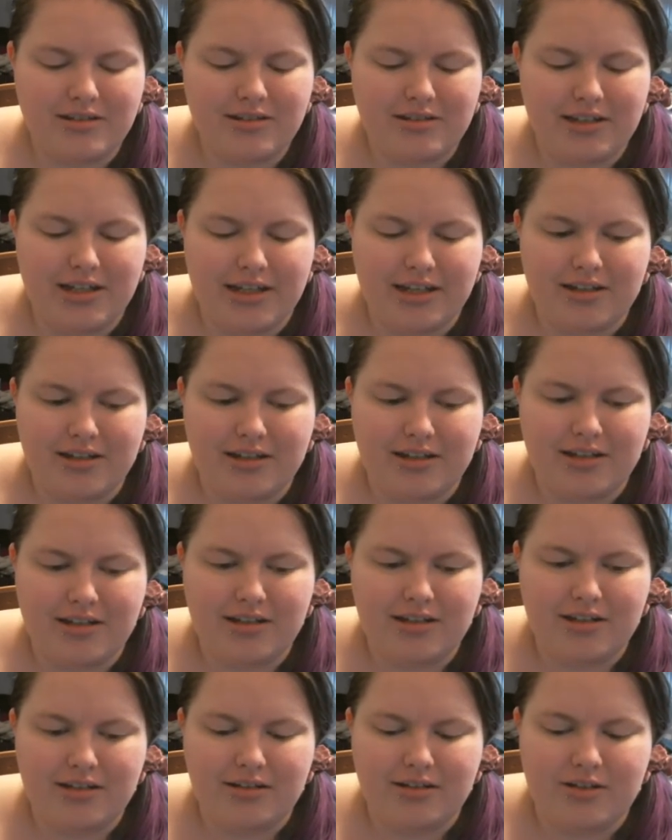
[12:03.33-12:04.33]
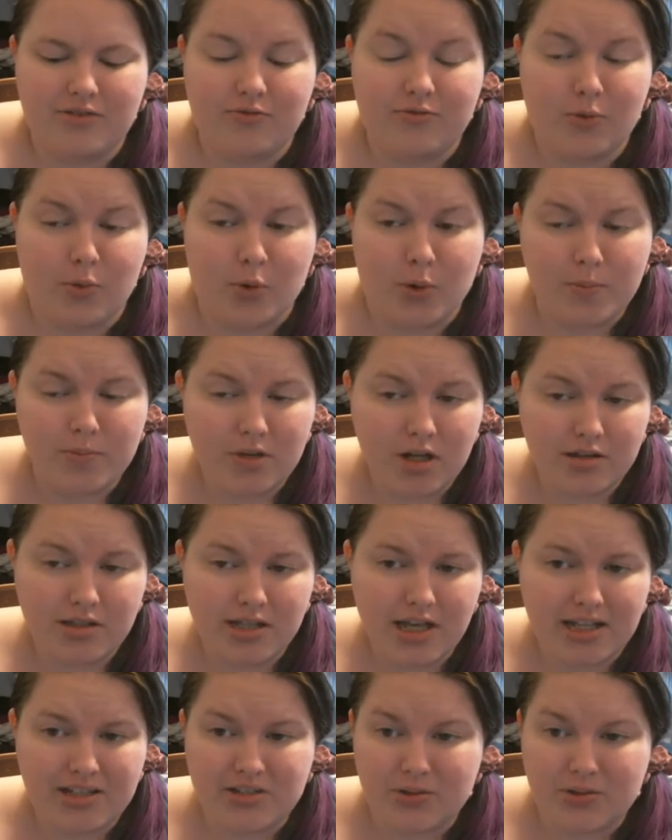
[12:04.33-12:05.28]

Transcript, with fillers: like informed on that.